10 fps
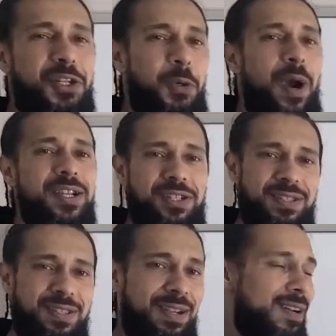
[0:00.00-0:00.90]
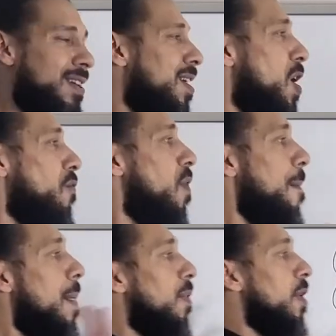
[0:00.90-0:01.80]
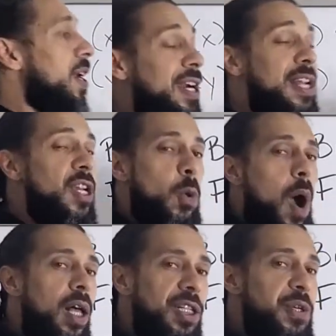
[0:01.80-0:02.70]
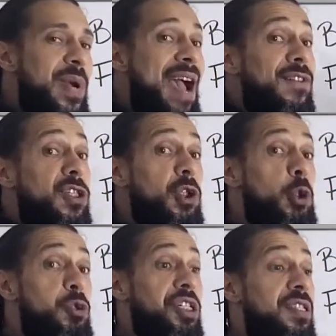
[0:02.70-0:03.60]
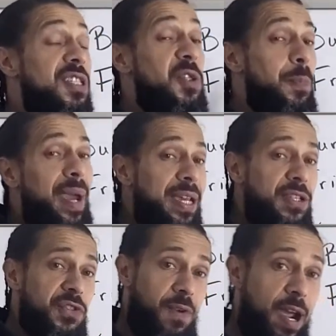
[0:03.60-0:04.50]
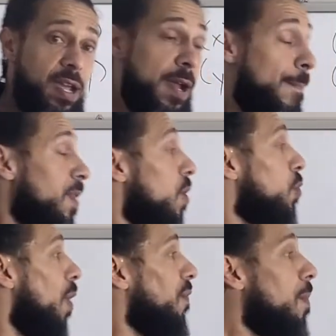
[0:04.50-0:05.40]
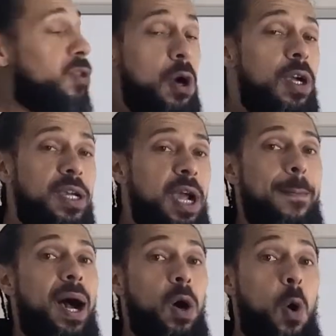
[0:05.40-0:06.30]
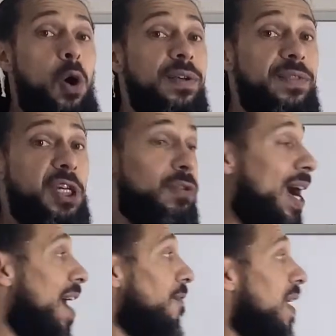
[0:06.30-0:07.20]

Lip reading: equations here. Remember, in an inequality, we have a solution space, right? So if I'm talking about all of the graph